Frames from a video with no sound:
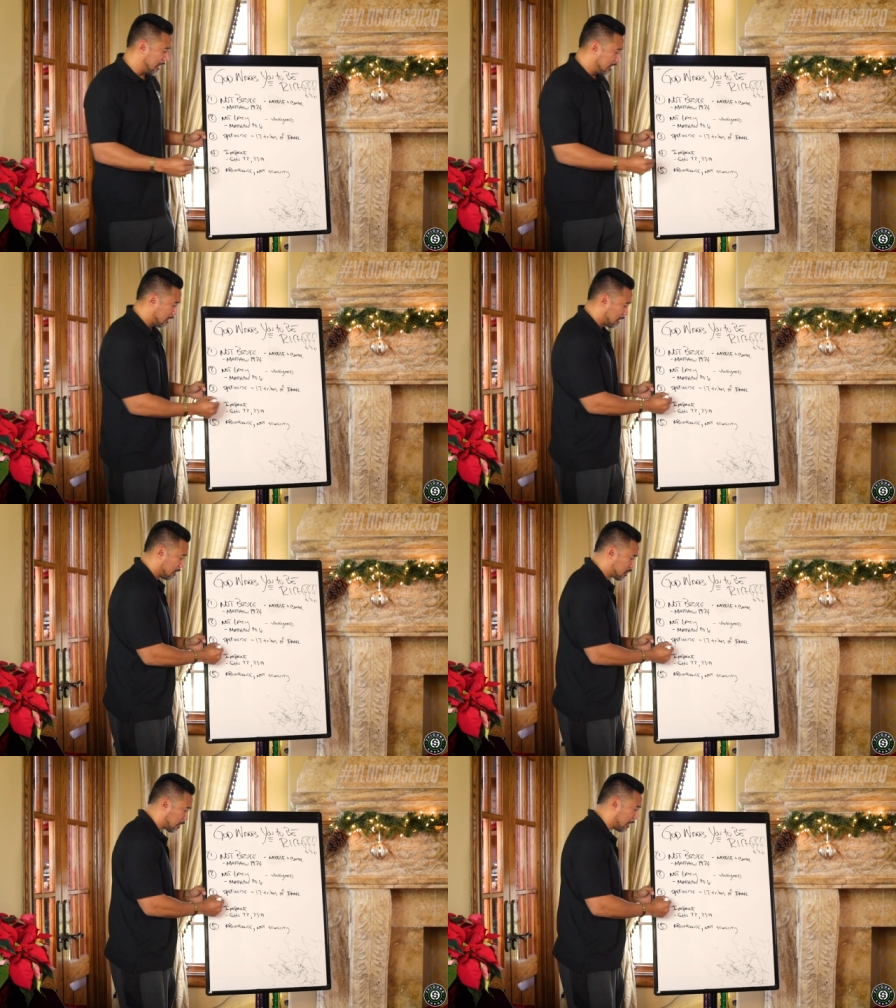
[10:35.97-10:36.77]
three,
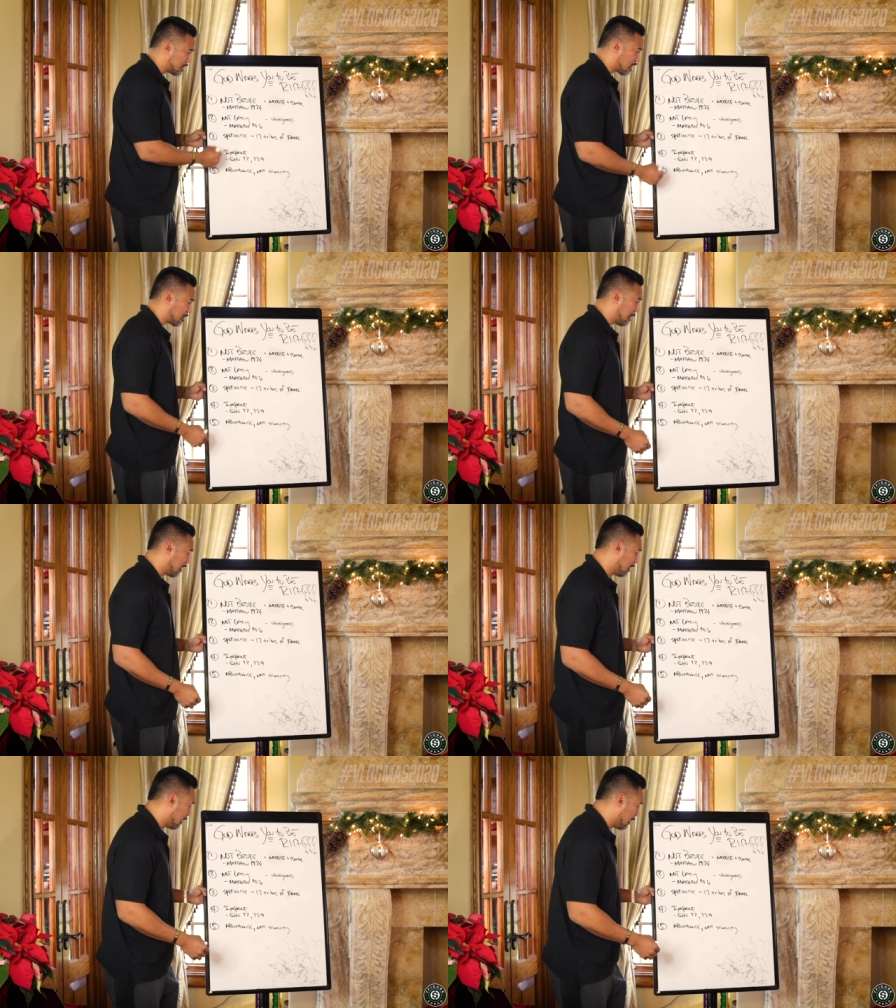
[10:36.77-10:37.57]
so what am I talking
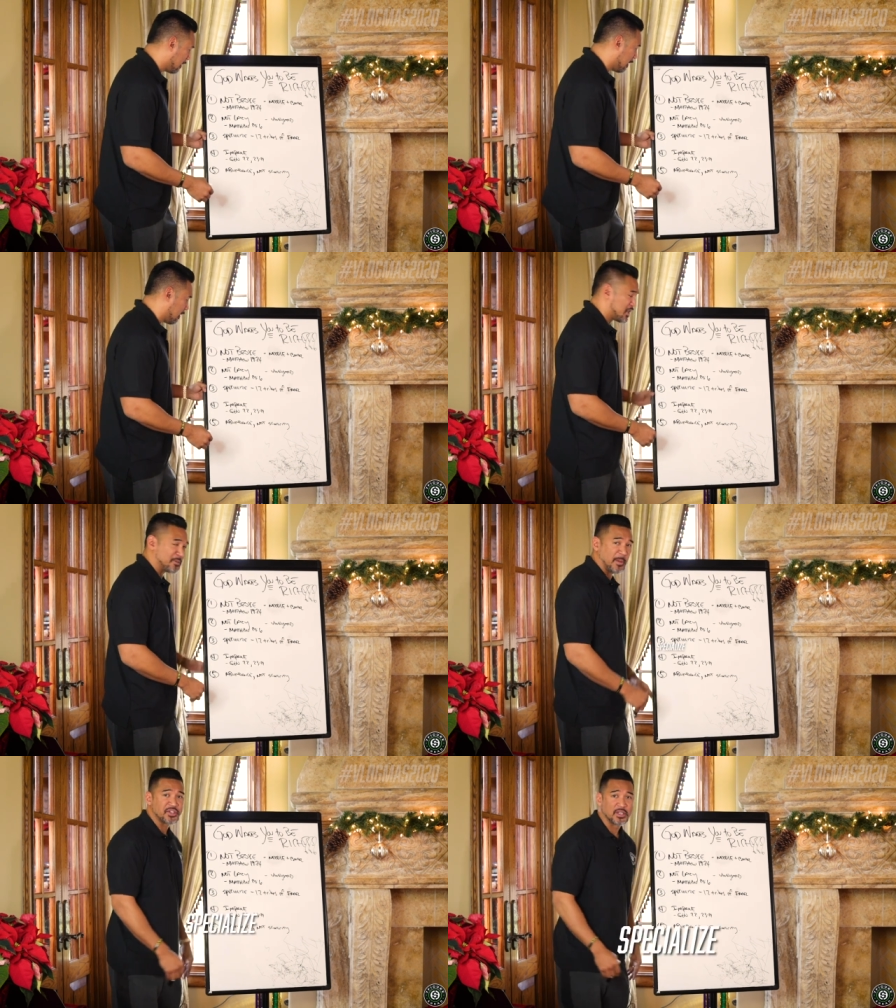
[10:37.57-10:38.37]
about?
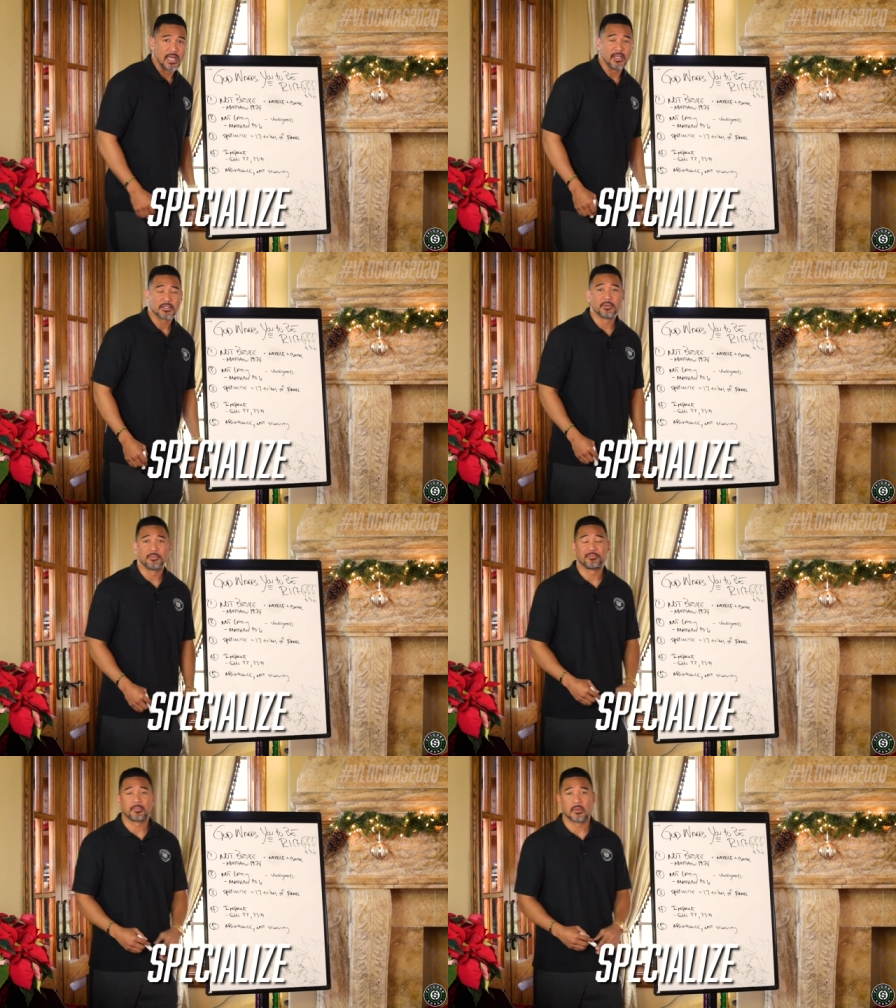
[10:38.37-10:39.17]

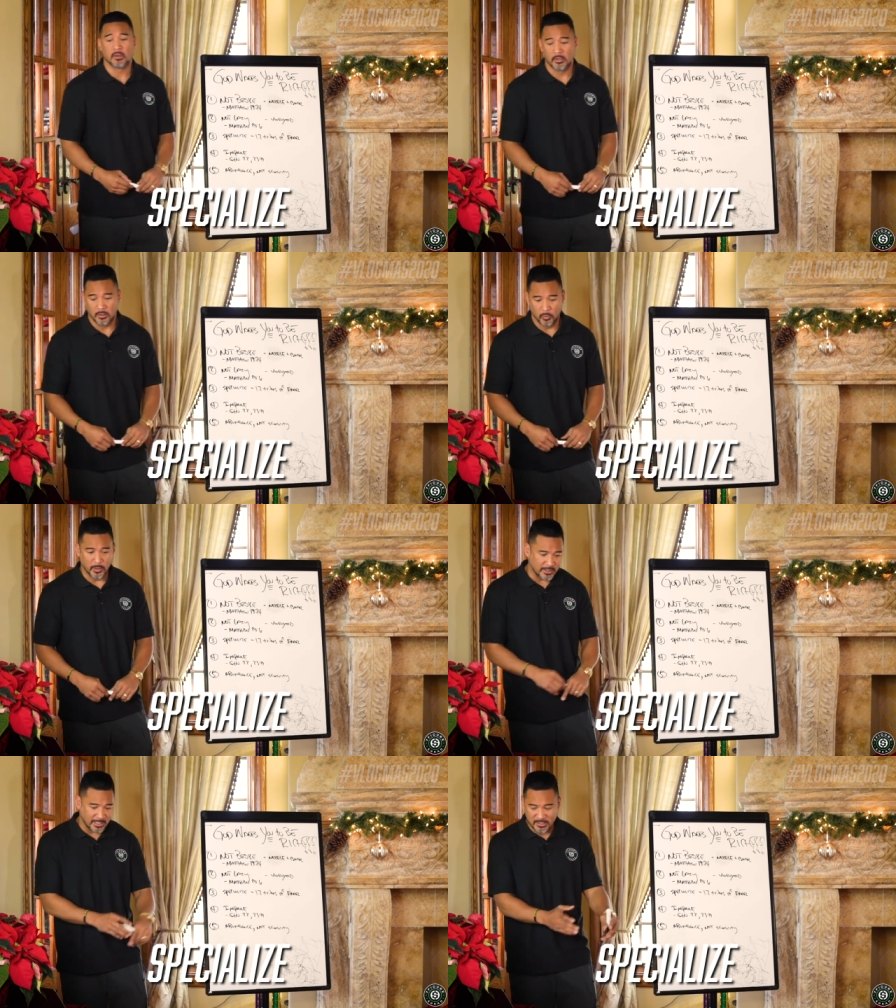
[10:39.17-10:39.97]
Specialize.
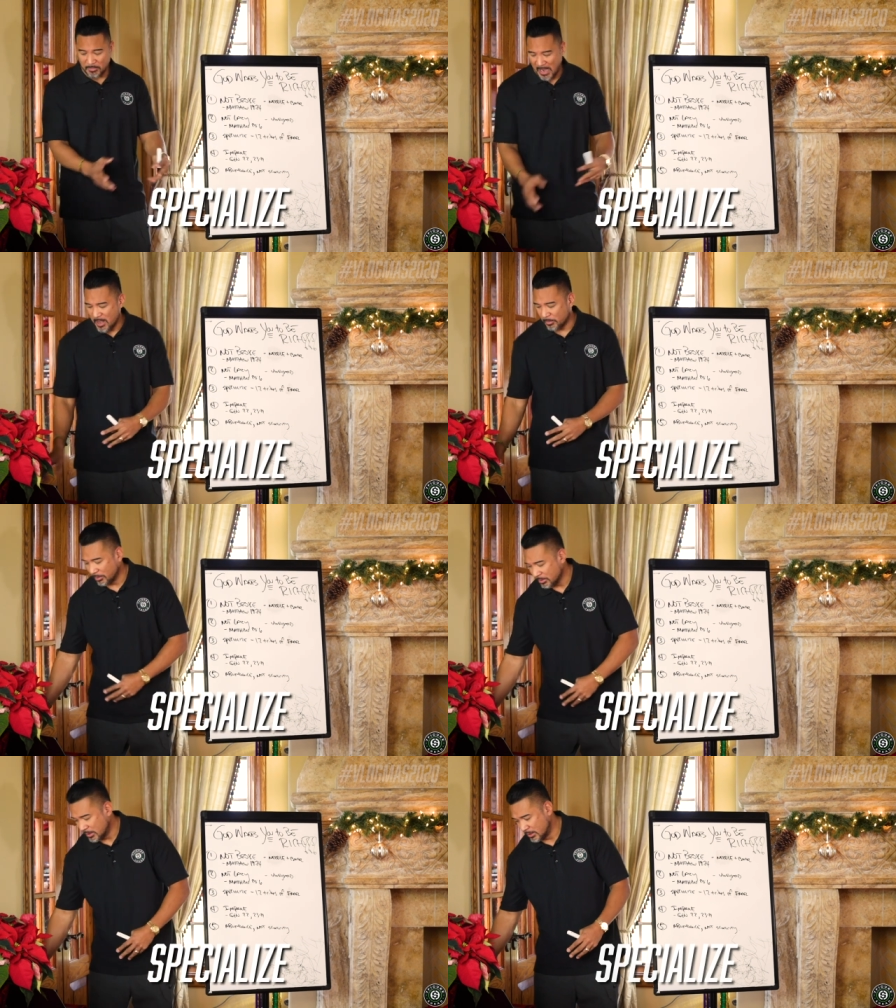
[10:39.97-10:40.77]
Well, in the
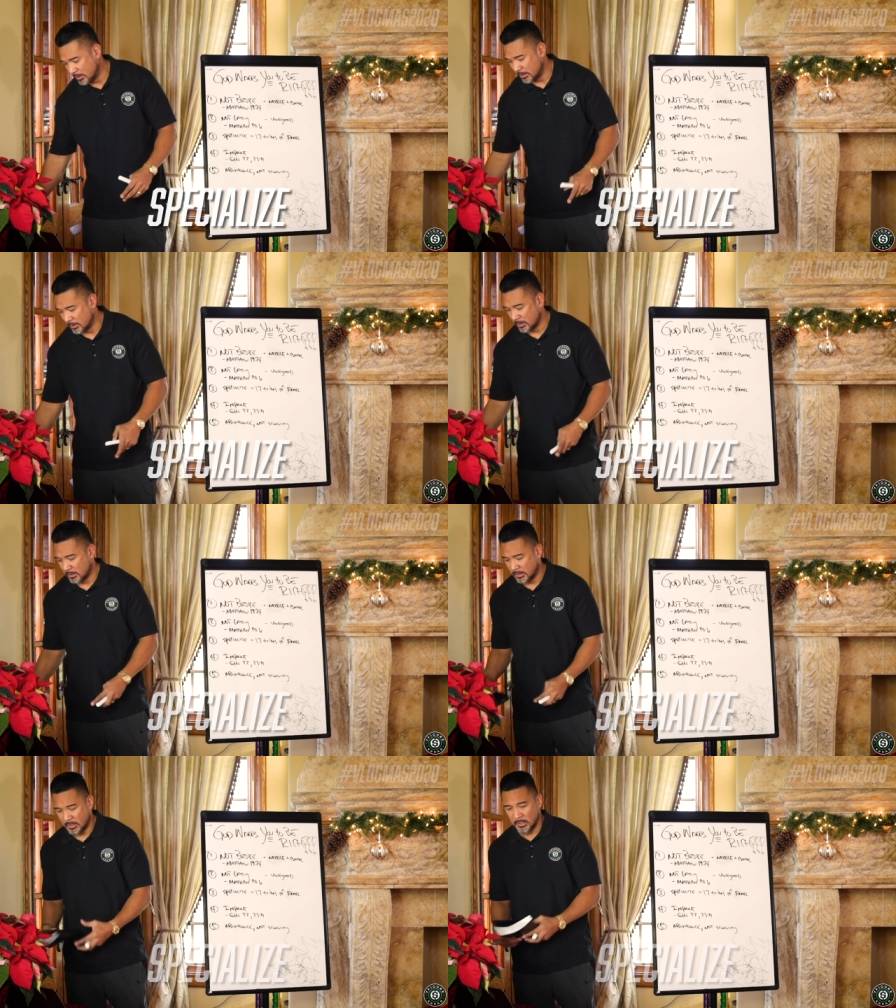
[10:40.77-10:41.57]
Bible,
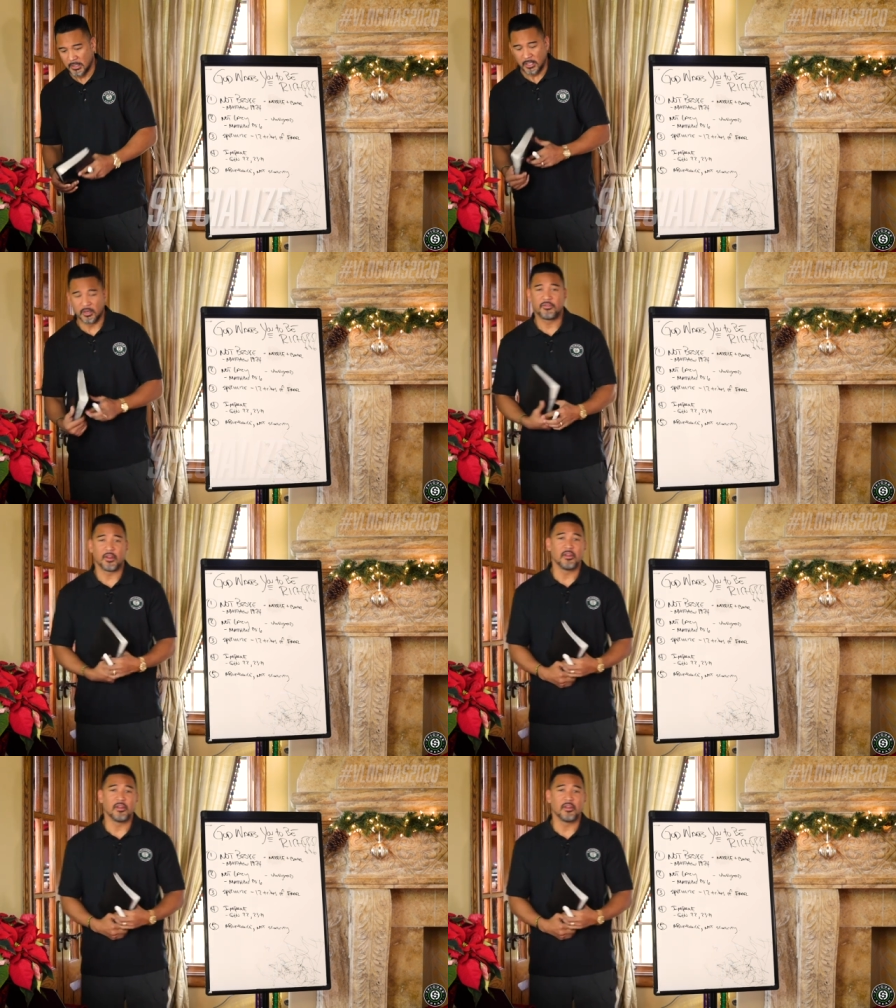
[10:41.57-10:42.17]
you